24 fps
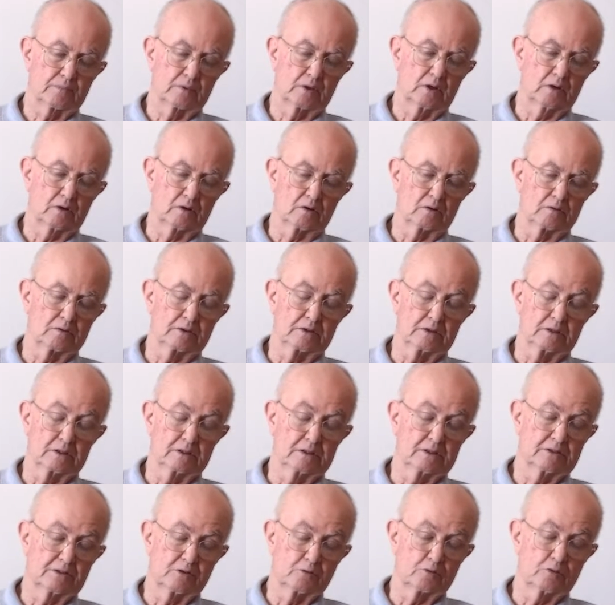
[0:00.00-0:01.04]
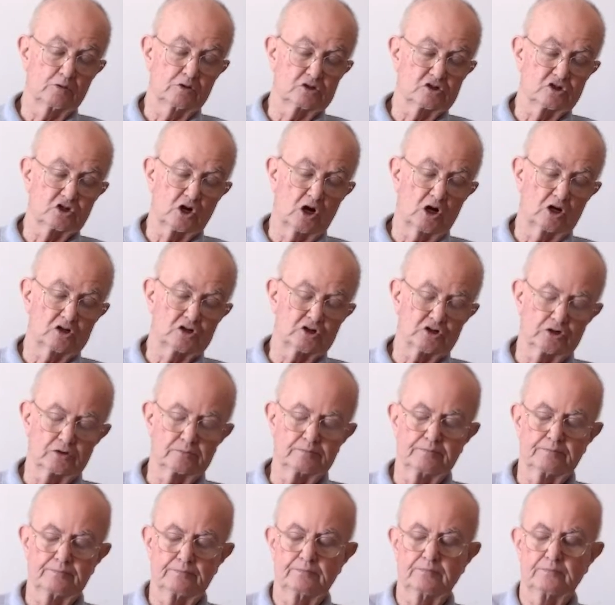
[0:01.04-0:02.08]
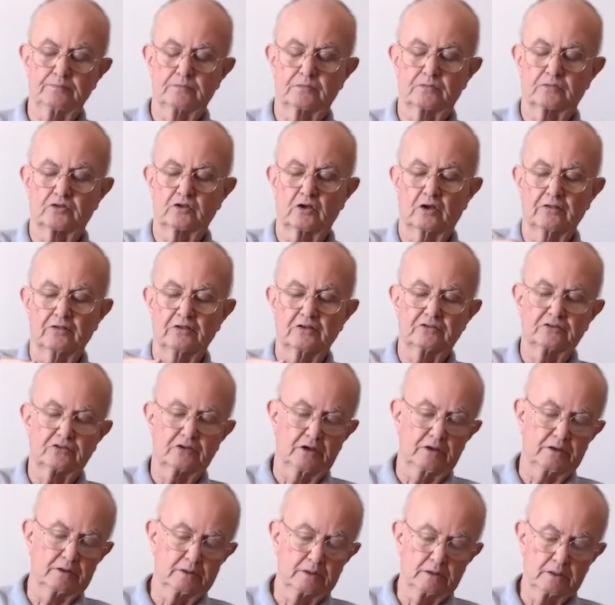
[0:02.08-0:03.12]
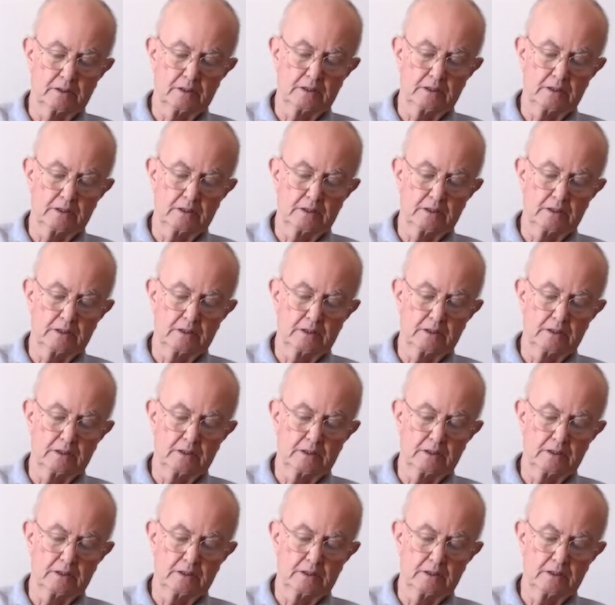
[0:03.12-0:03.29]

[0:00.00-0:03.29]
or through the charger. It's on this end.